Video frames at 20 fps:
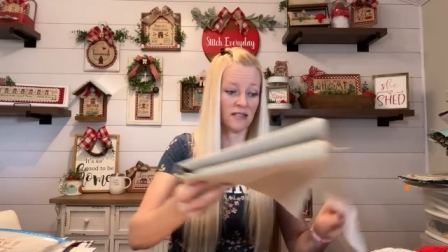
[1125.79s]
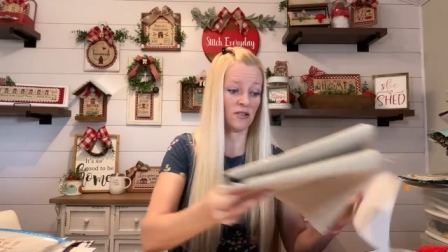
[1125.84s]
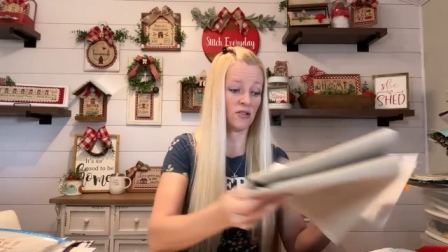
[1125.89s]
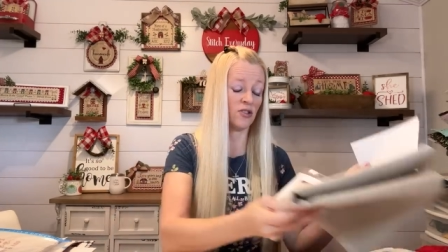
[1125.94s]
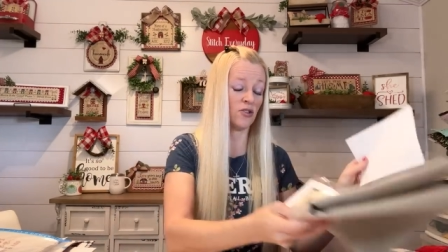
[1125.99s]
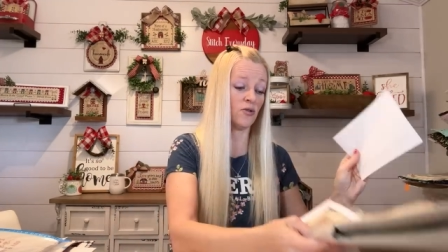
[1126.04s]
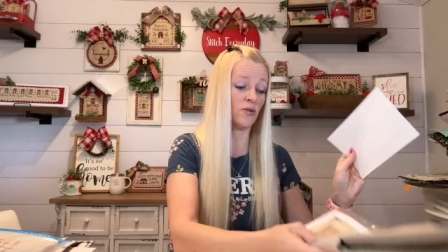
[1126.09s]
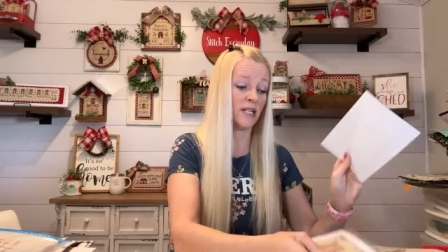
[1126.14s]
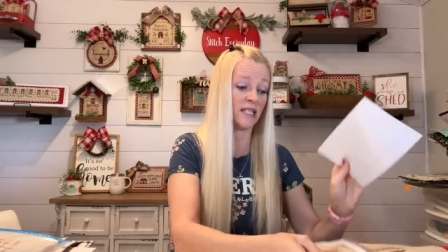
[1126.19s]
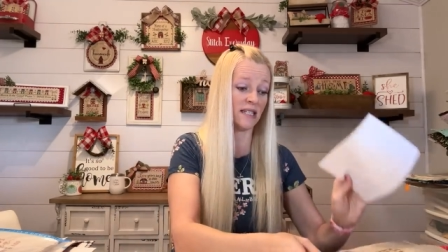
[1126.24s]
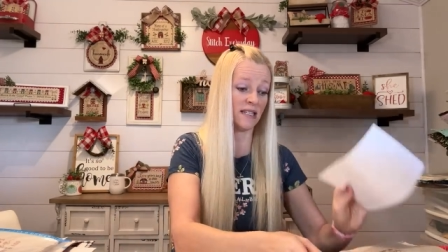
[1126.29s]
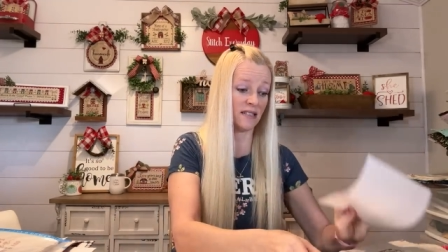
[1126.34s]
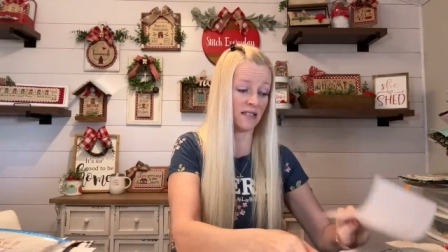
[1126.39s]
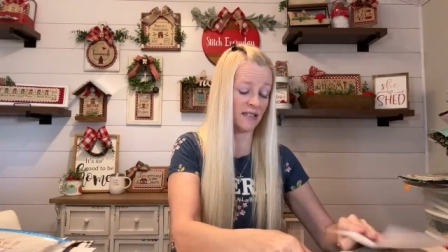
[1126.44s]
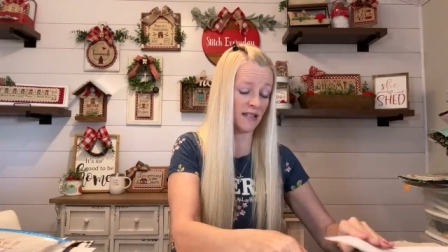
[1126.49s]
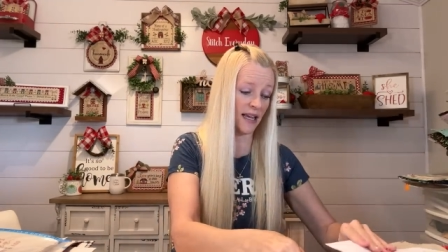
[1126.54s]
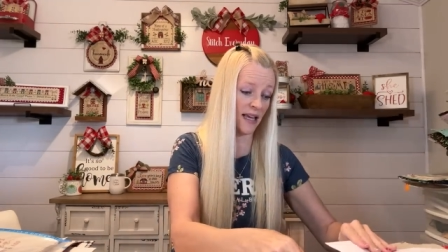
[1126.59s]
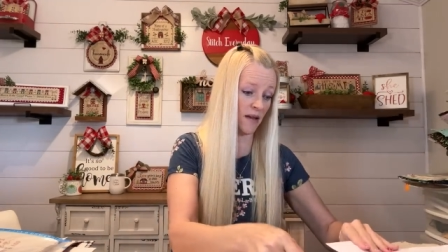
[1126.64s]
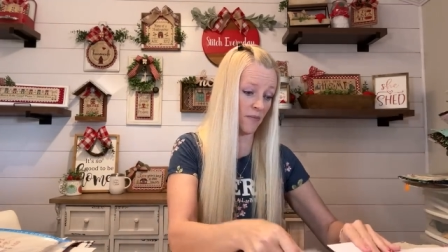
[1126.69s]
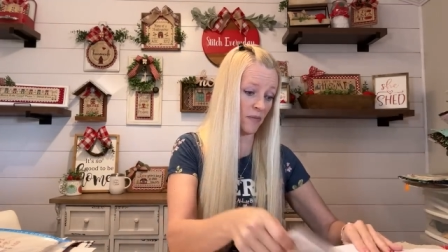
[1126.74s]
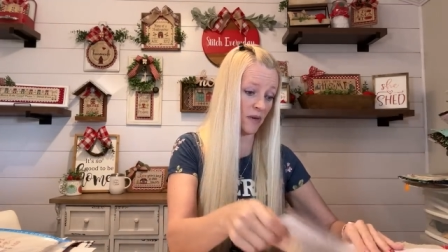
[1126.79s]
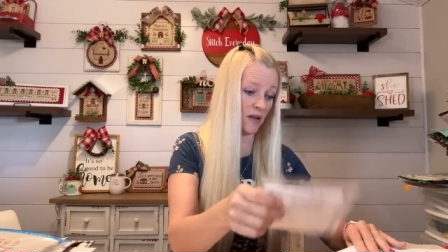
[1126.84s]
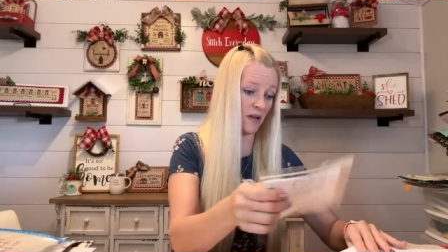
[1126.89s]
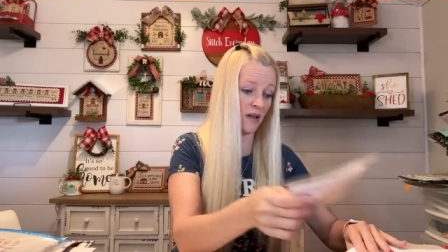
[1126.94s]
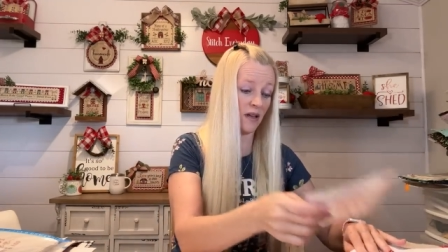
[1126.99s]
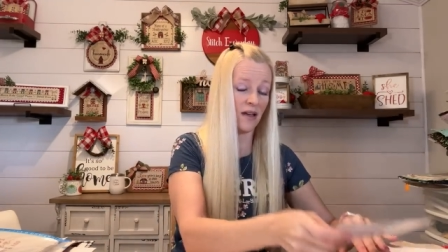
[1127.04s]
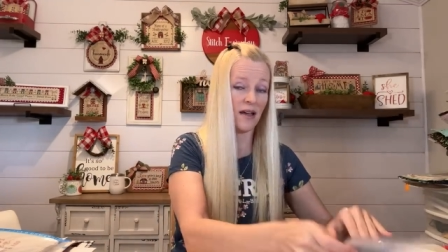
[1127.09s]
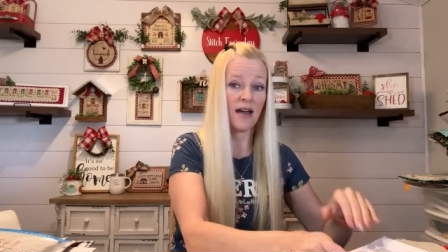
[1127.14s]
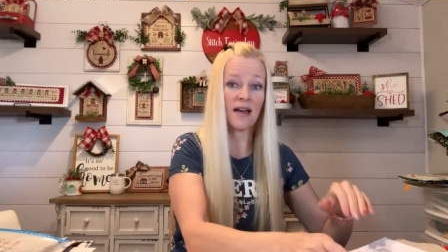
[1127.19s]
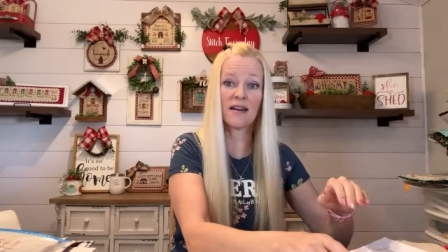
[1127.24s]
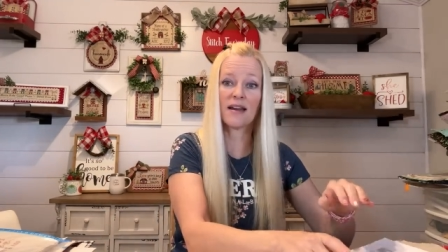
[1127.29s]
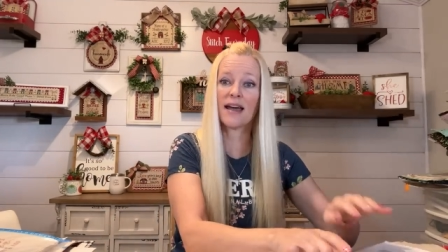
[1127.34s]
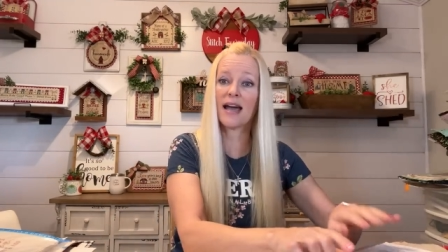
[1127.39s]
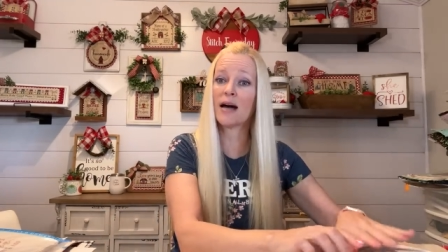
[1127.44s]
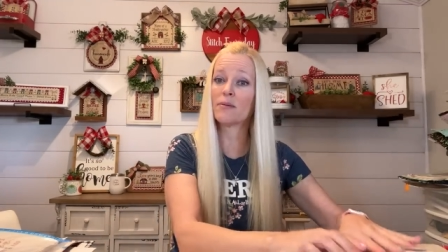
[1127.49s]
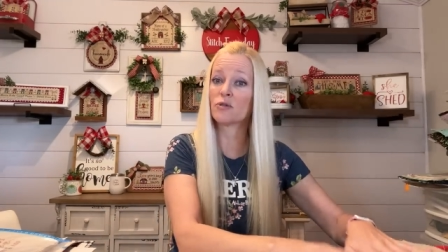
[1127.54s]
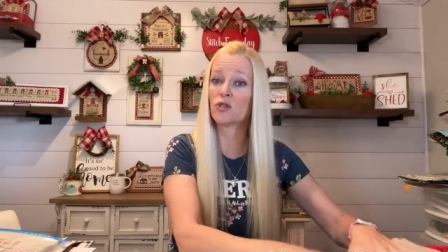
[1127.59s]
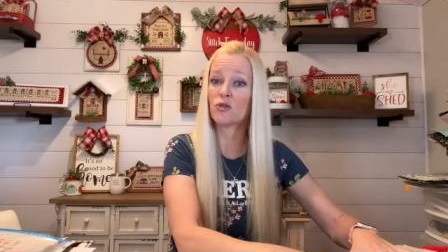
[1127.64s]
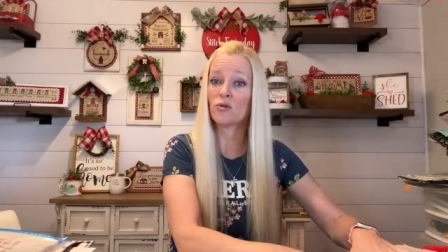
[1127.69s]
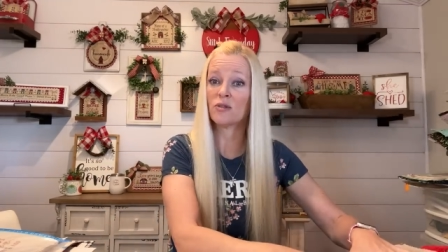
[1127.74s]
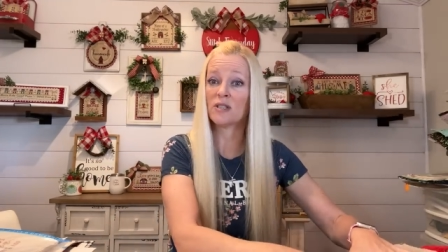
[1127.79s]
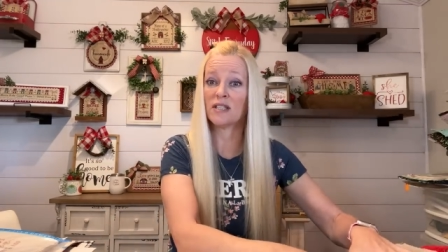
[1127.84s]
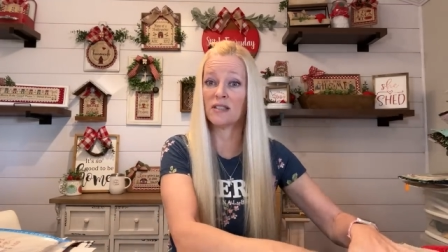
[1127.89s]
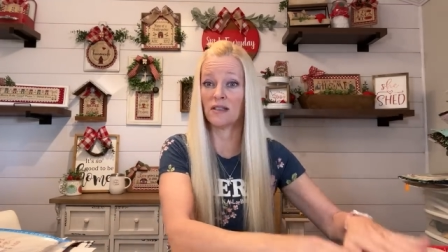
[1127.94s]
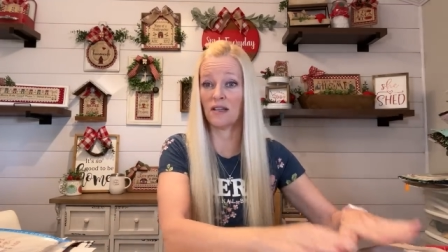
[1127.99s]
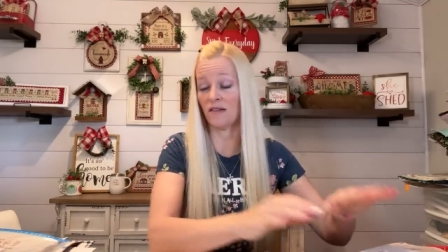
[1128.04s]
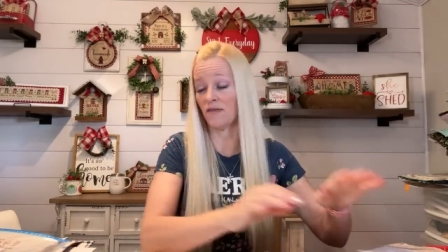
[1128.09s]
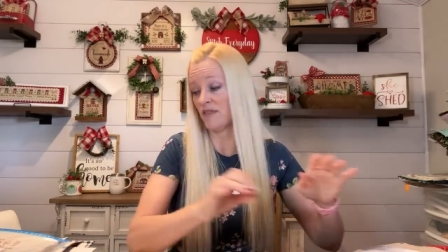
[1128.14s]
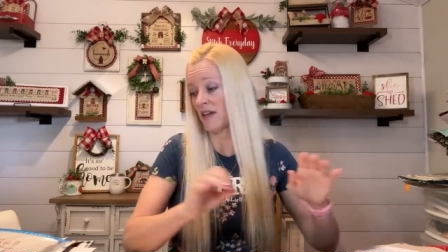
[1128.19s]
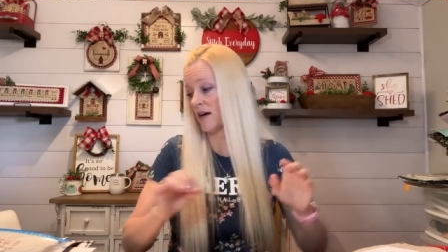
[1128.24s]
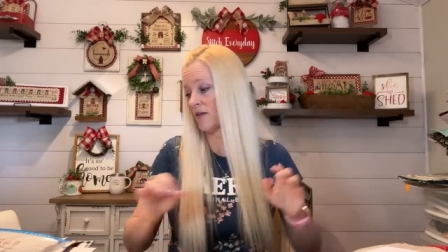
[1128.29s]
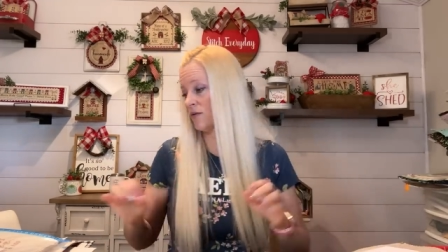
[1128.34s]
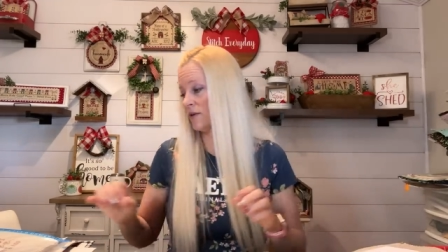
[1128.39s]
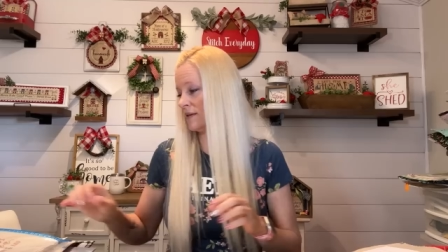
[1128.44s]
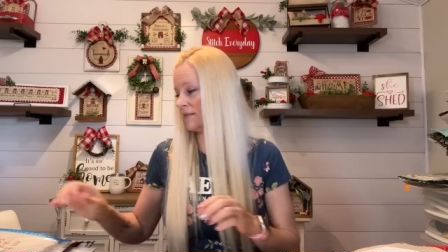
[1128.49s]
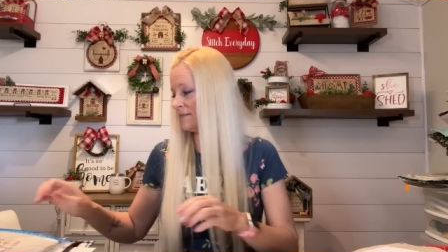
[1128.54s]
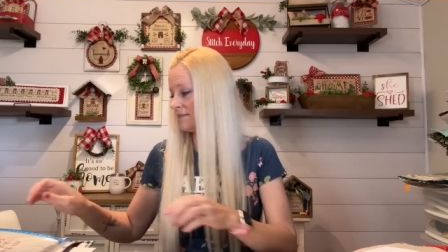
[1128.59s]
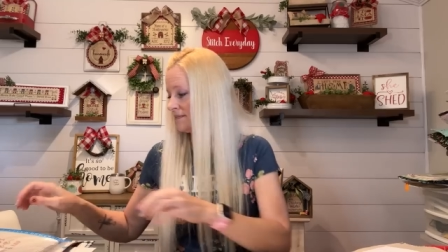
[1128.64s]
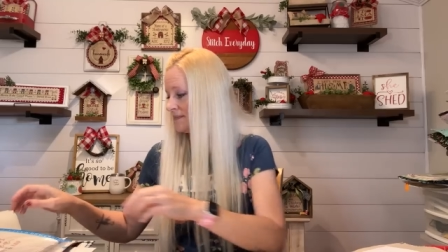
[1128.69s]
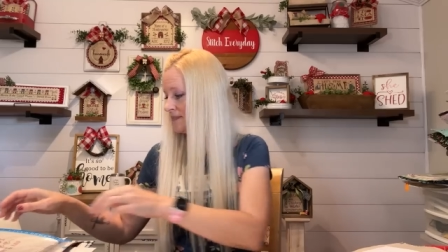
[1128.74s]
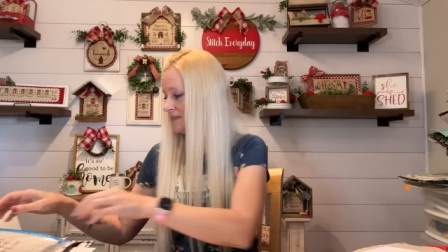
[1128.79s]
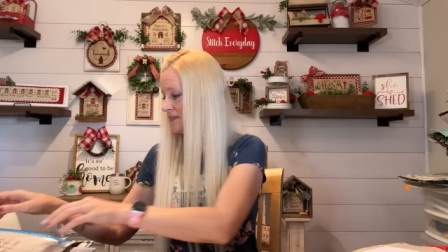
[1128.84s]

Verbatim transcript: do it the same. And I absolutely love that one.